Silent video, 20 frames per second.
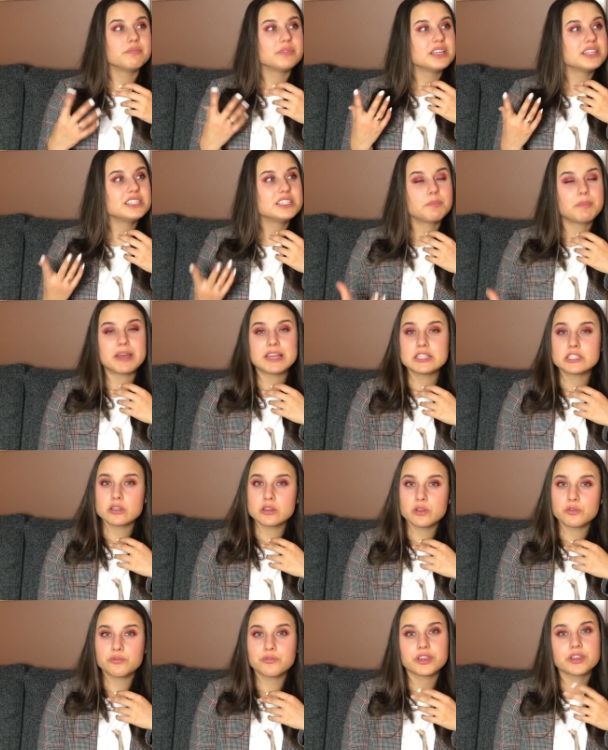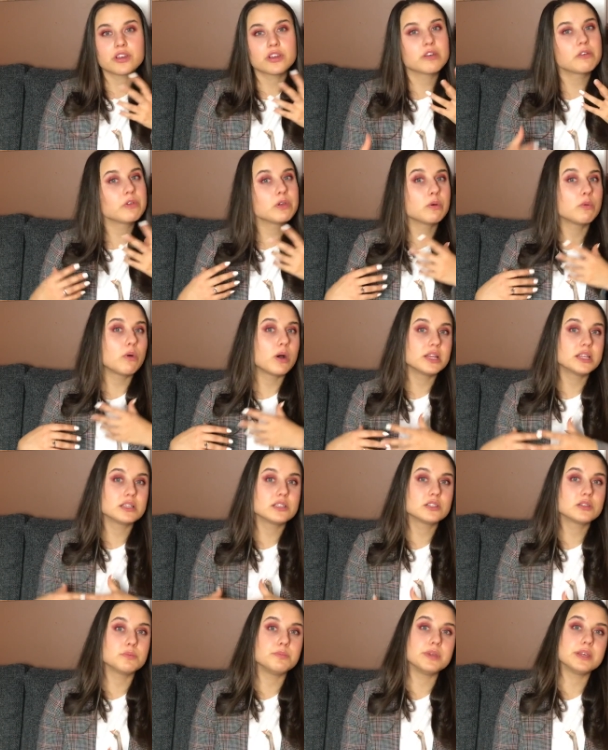it depends on your figure if you want
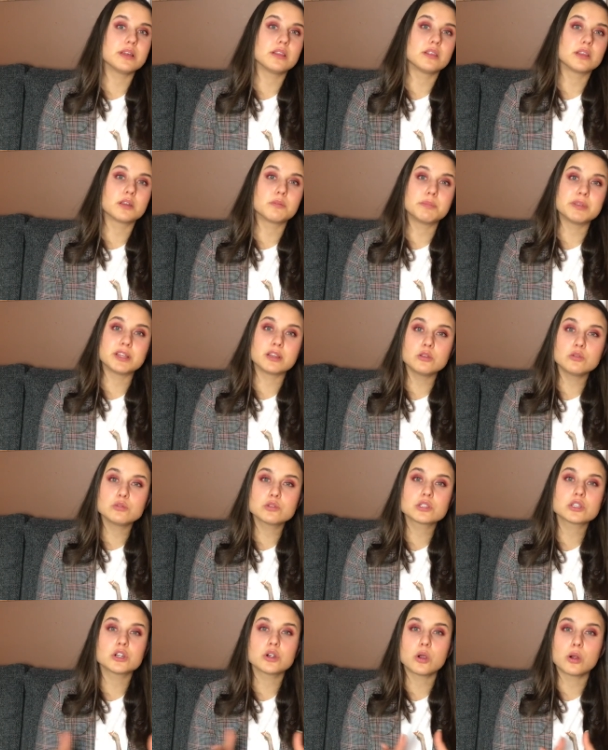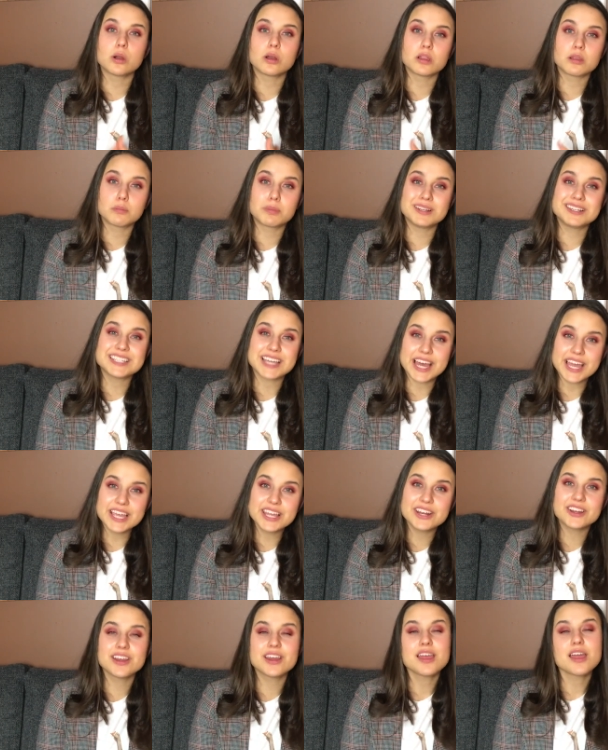it to be a little bit looser or a little bit
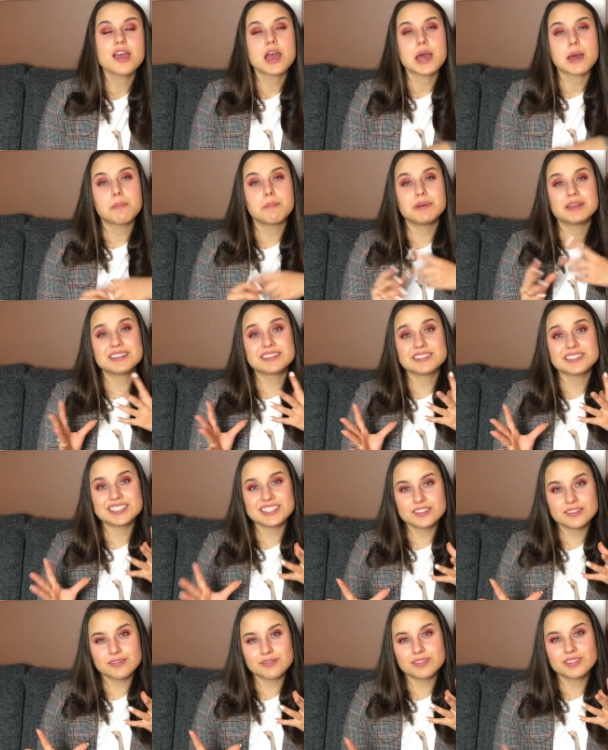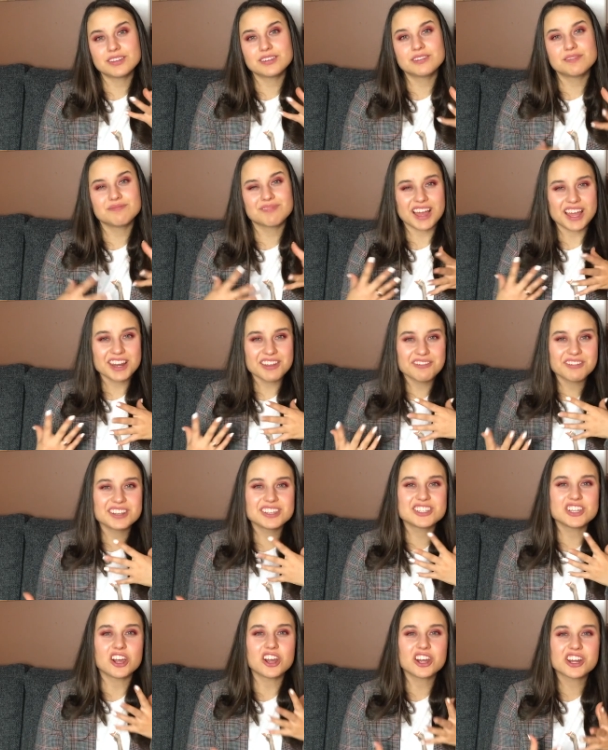tighter, but the kind of a
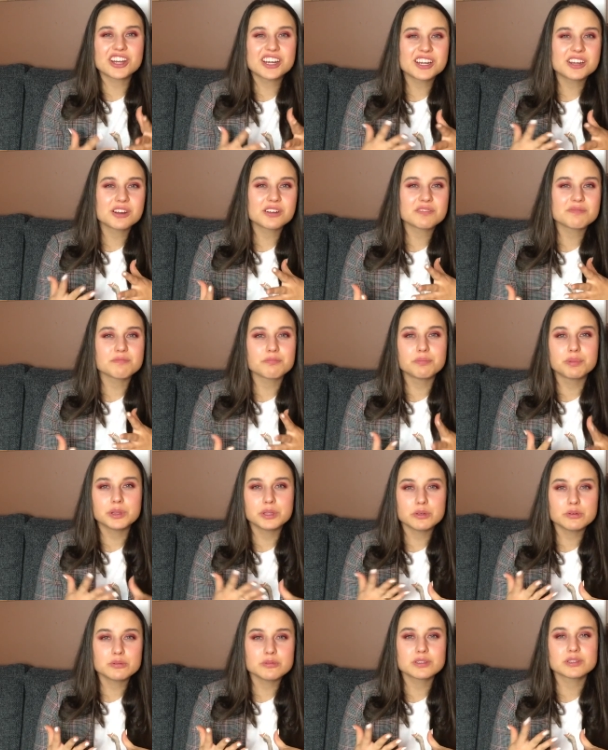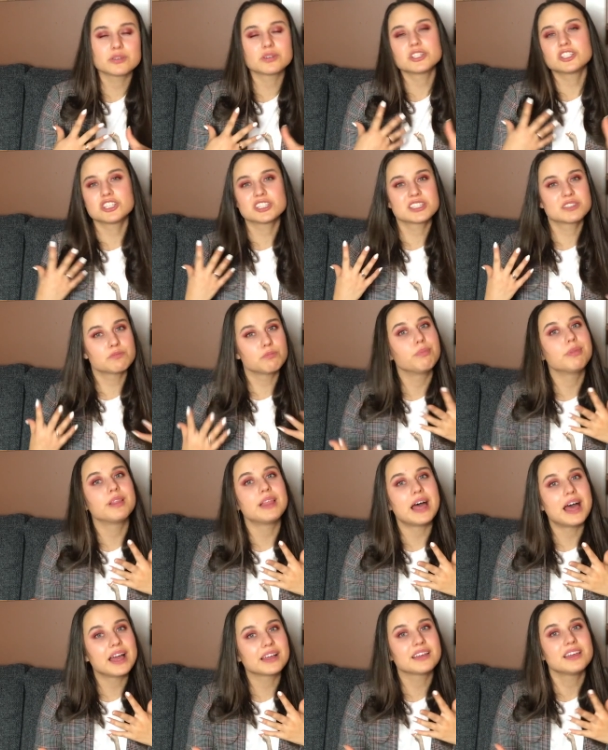darker blues or just
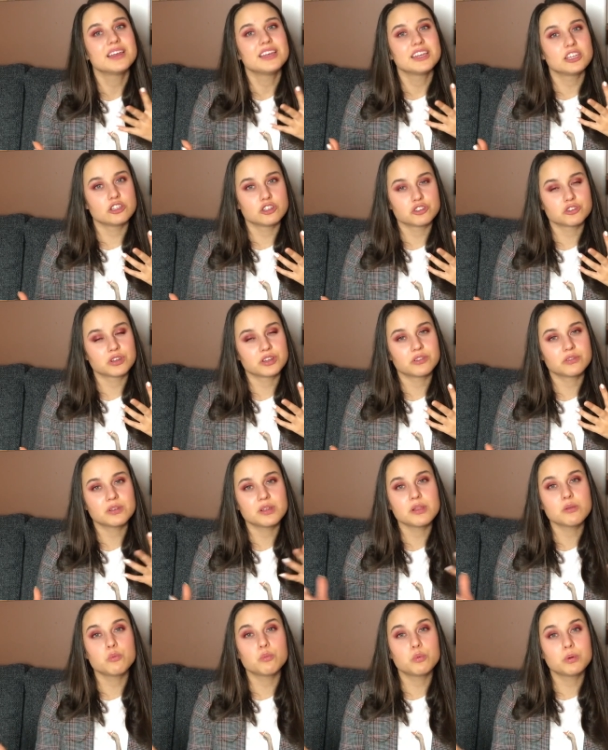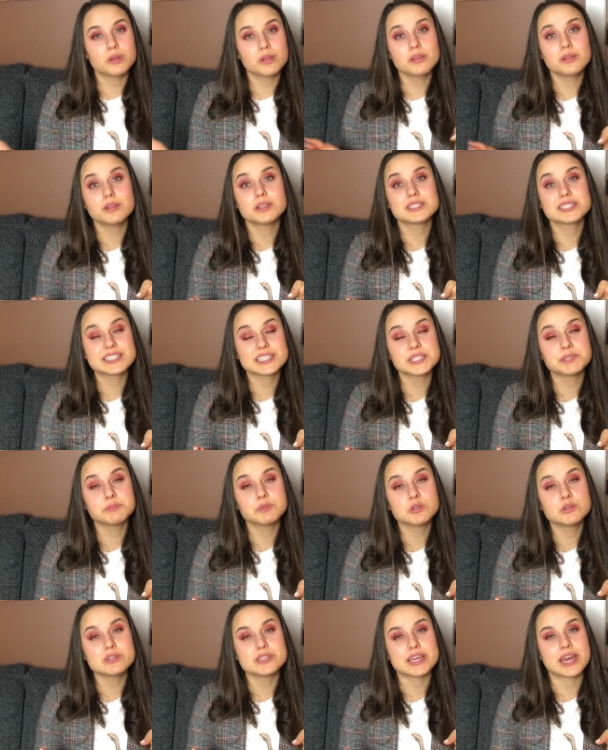black in general will
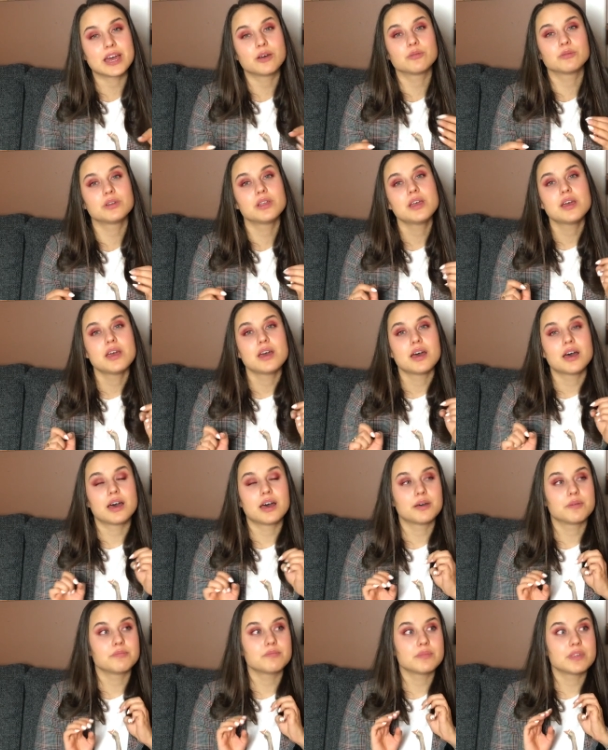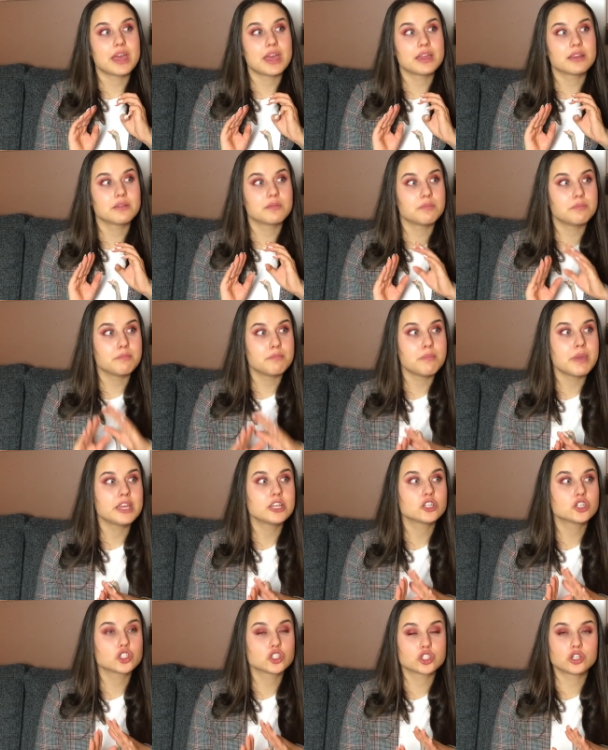slim you down, and
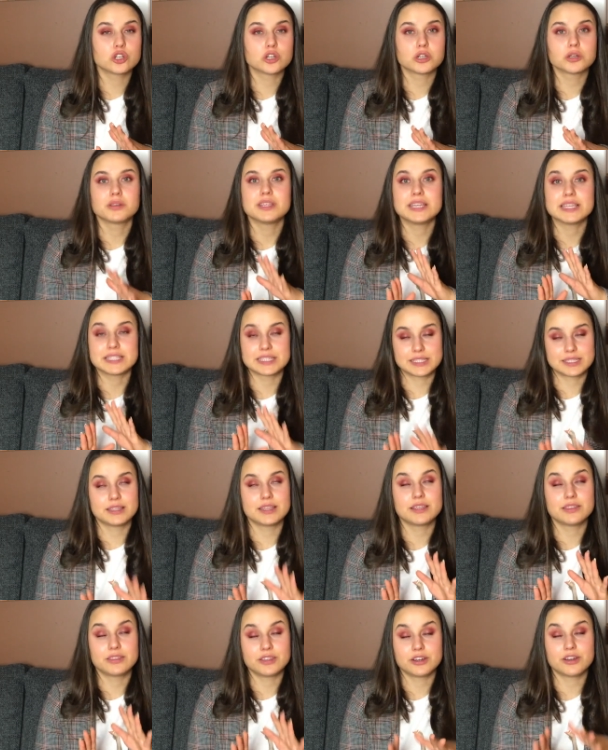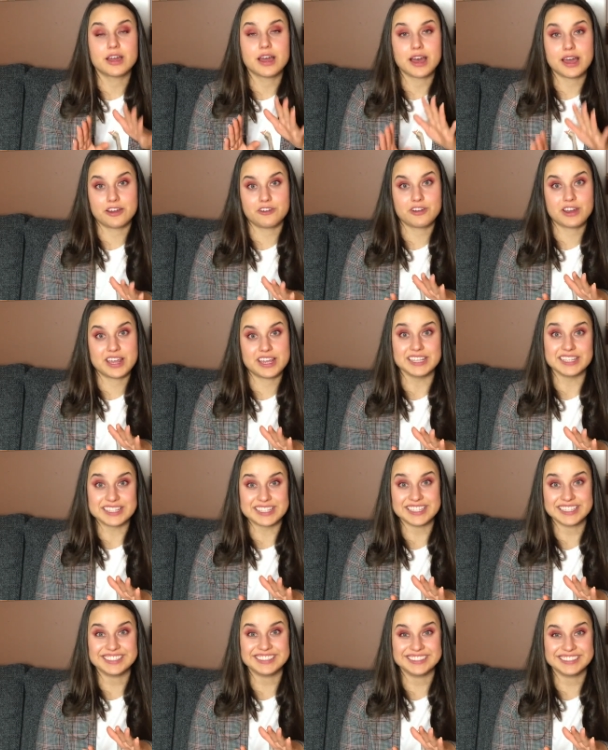make sure, yes, that they're high rise.